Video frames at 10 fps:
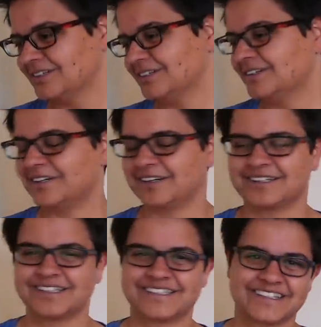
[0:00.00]
Oh,
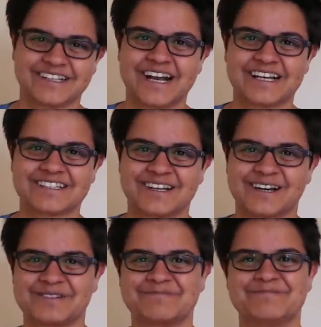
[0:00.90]
until the next
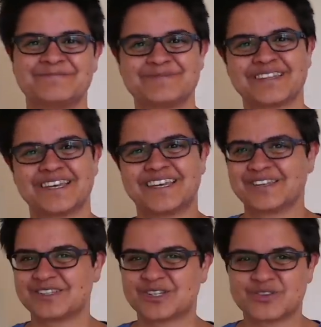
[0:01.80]
time,
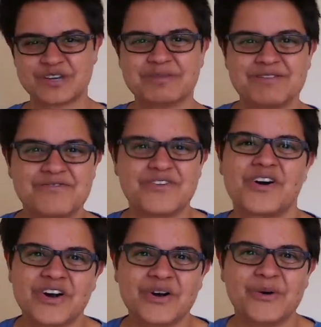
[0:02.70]
screaming
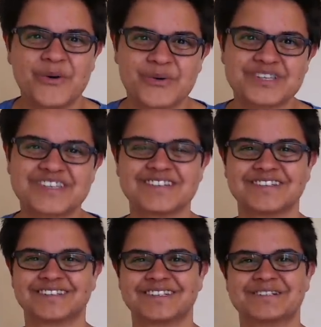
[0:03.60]
fire hawks.
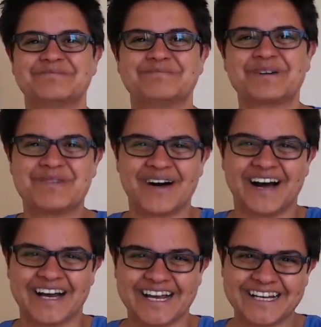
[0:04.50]
Bye
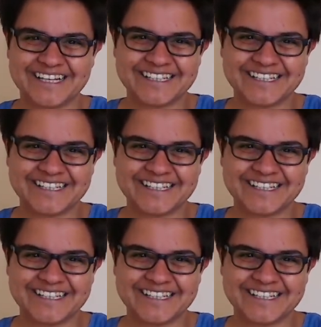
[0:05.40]
bye.